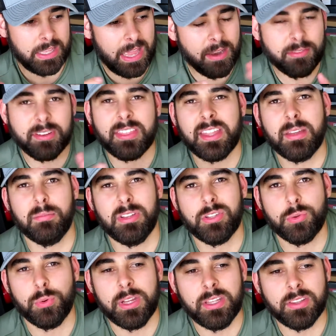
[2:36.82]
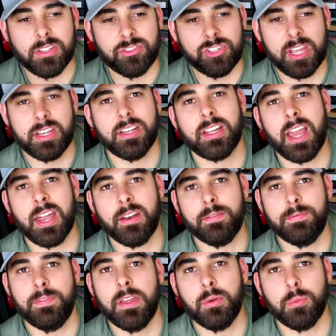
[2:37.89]
everything in between, the Jetta kind of
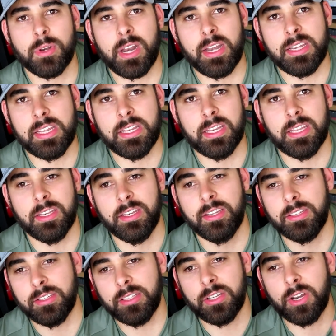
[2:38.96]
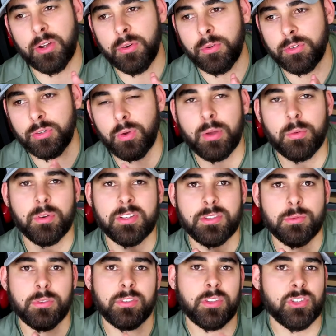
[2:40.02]
fit what I needed. You know, do I wish it
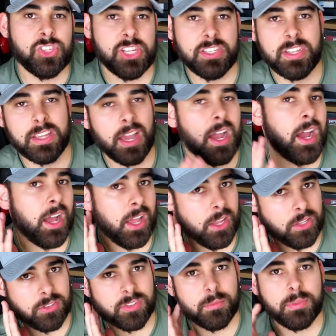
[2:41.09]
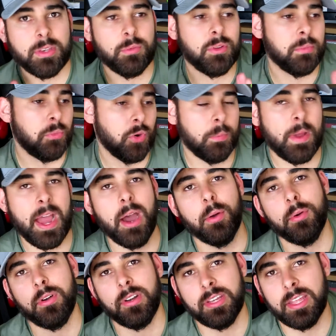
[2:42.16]
was a GTI, something with more
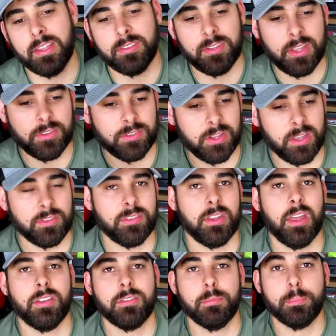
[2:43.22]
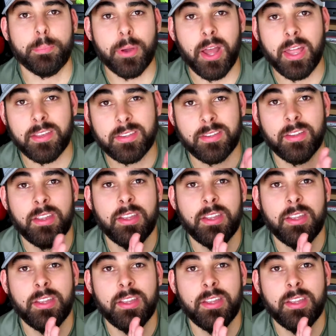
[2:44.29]
power? Yes, yes, yes, yes. But